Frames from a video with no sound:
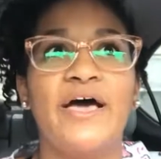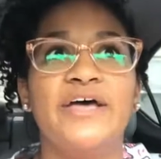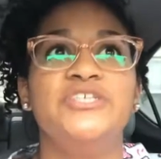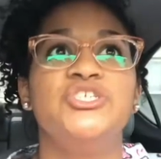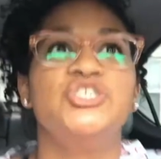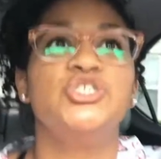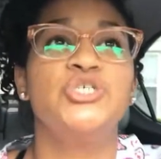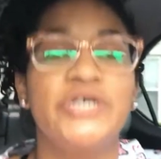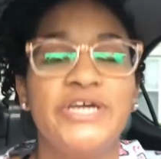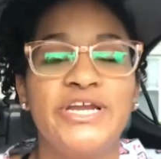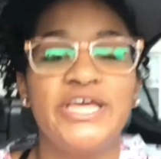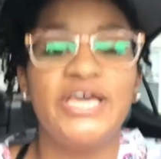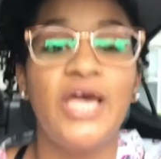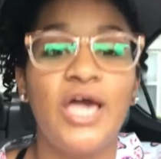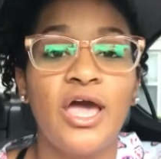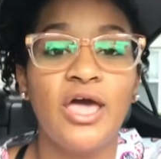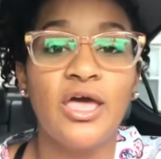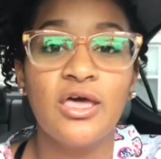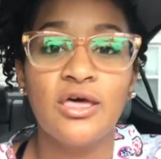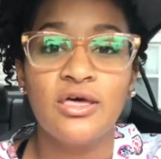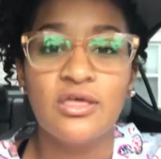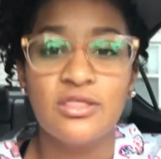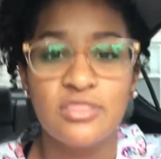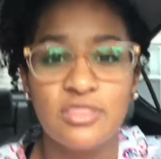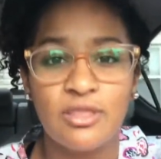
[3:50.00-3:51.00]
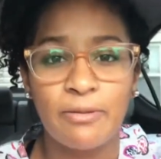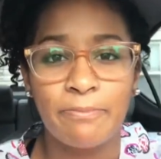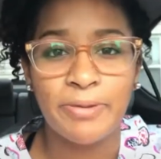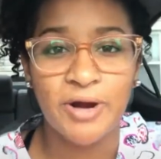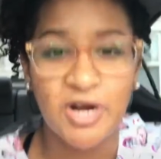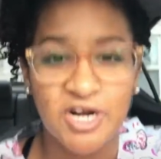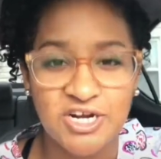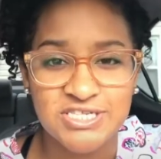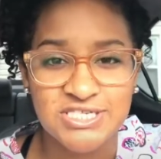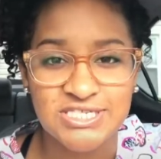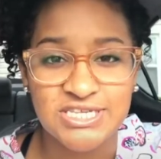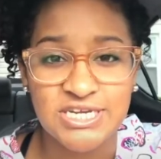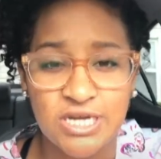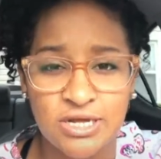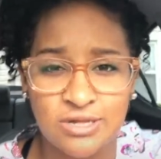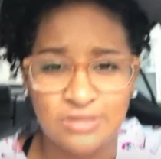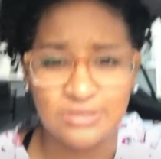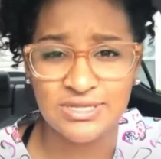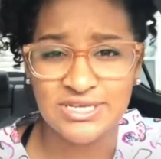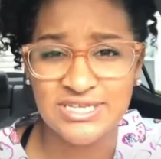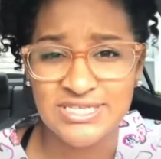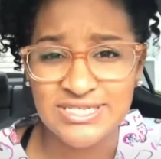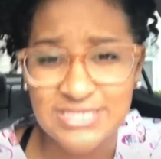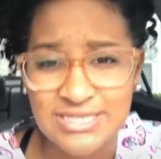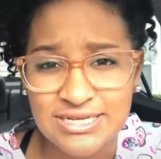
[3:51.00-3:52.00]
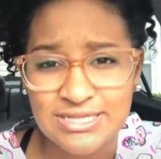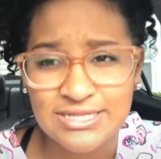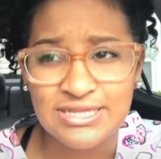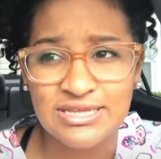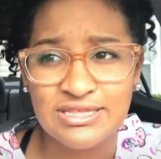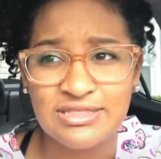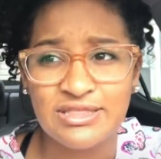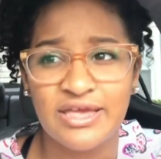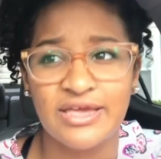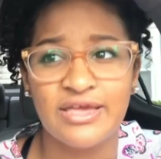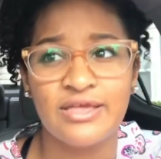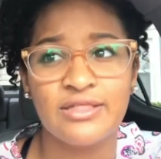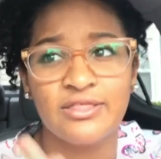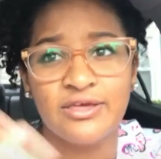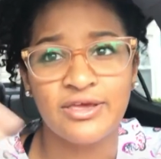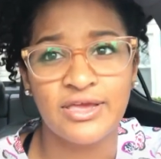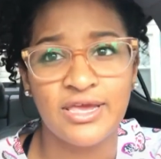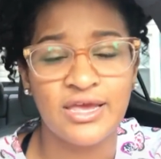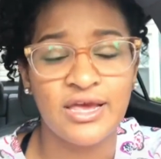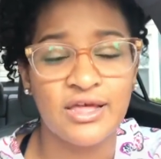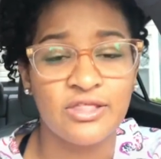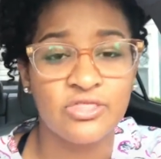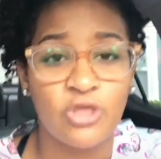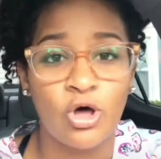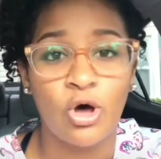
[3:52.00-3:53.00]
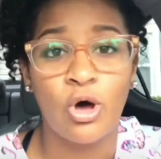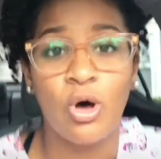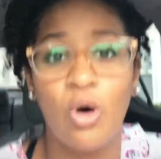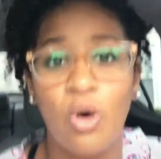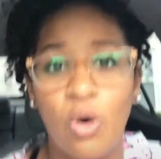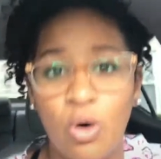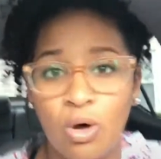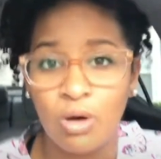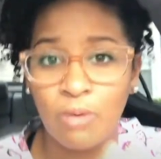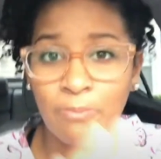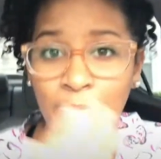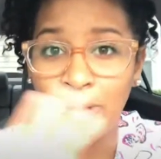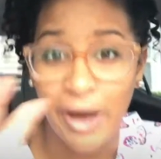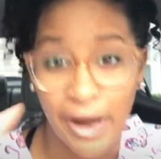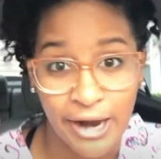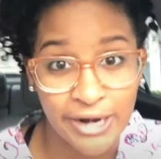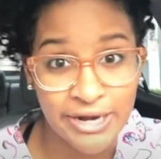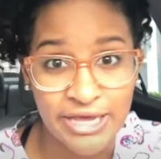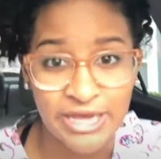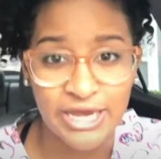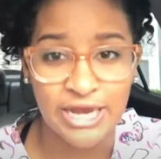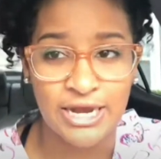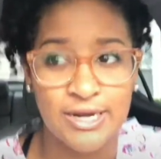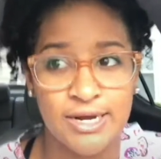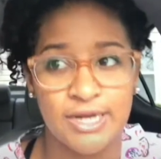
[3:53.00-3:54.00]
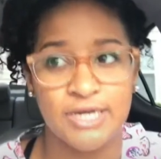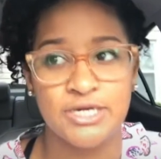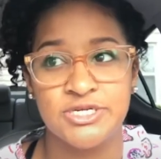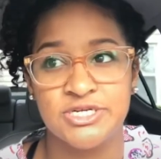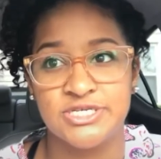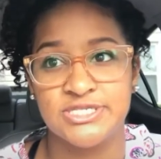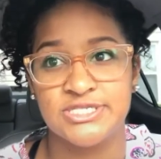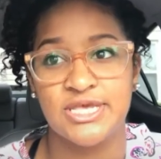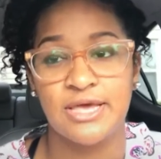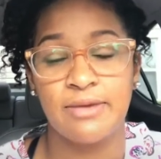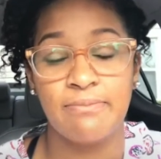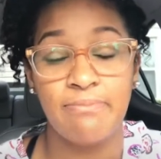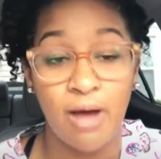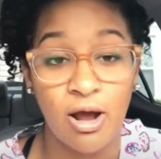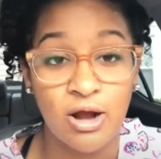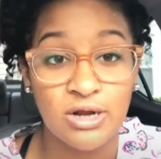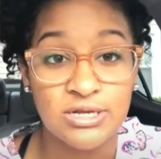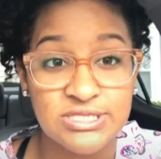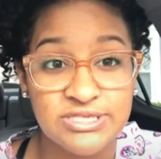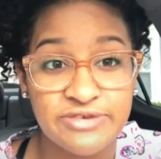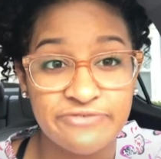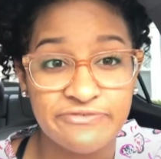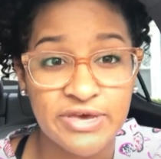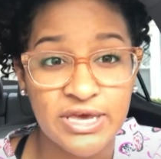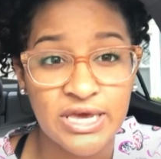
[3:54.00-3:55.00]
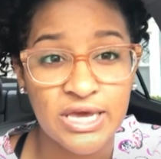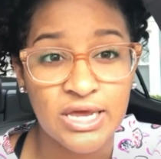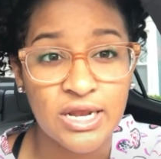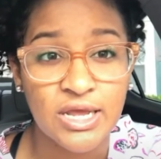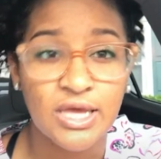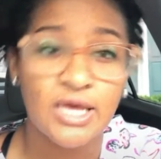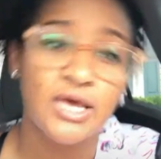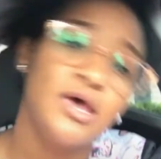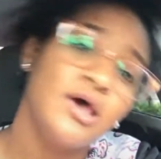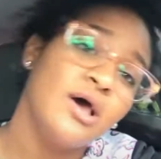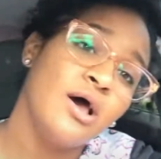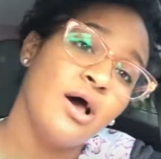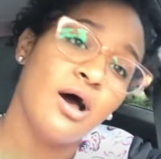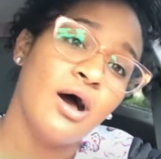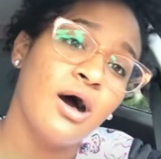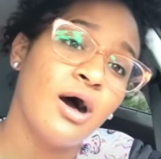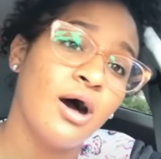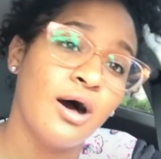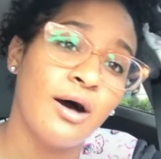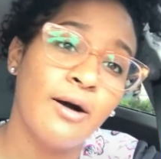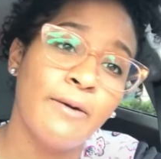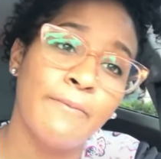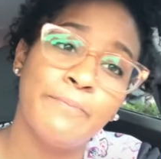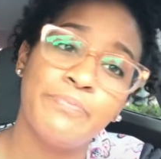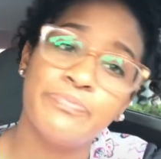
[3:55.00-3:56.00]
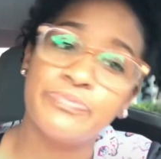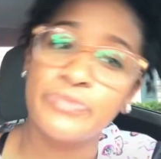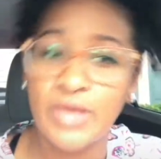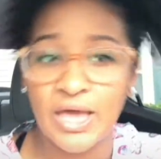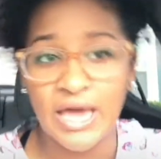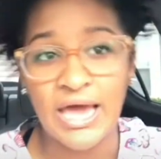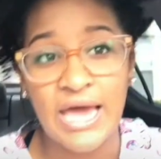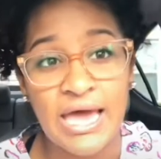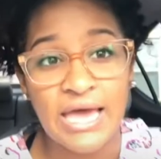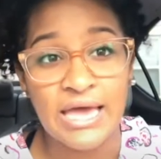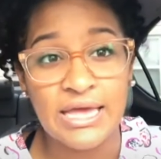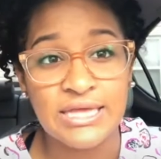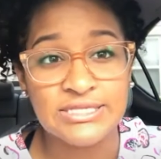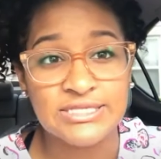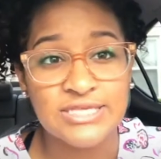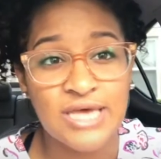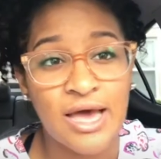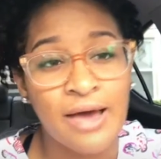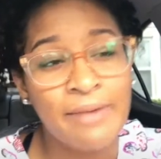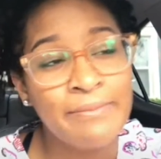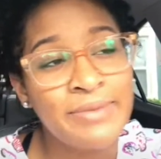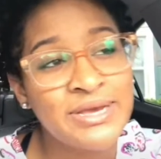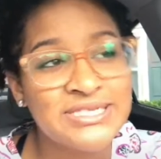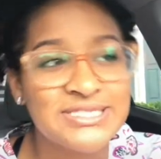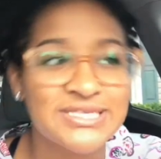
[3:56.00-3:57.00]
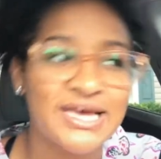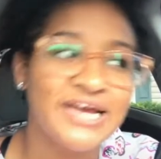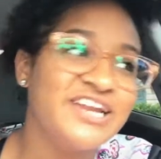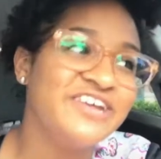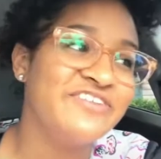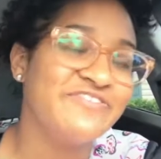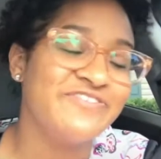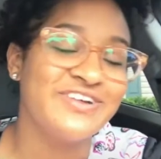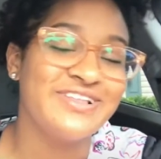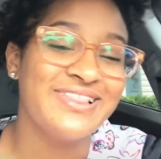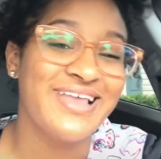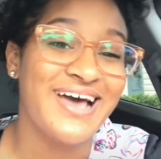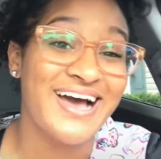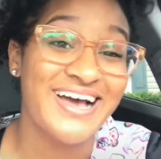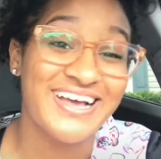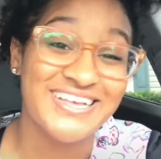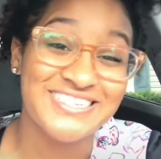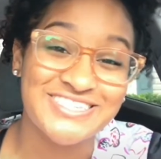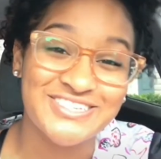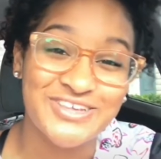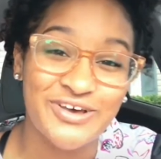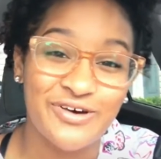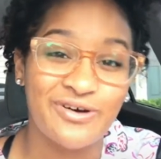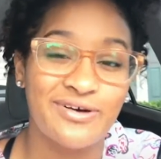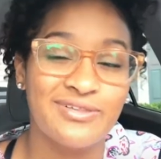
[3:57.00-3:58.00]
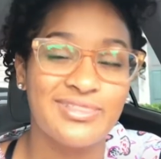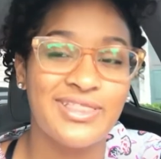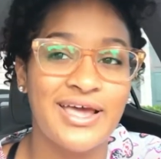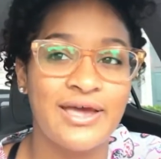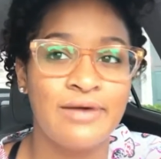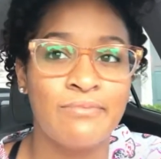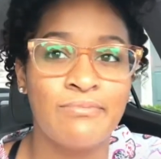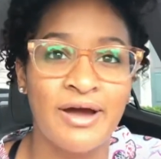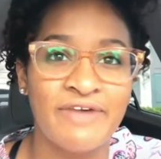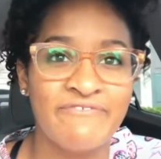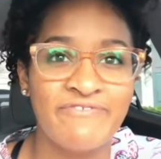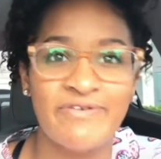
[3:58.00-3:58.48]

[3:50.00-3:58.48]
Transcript: and treating the person holistically, looking at the whole body and not just parts of it. And I'm excited for that. So my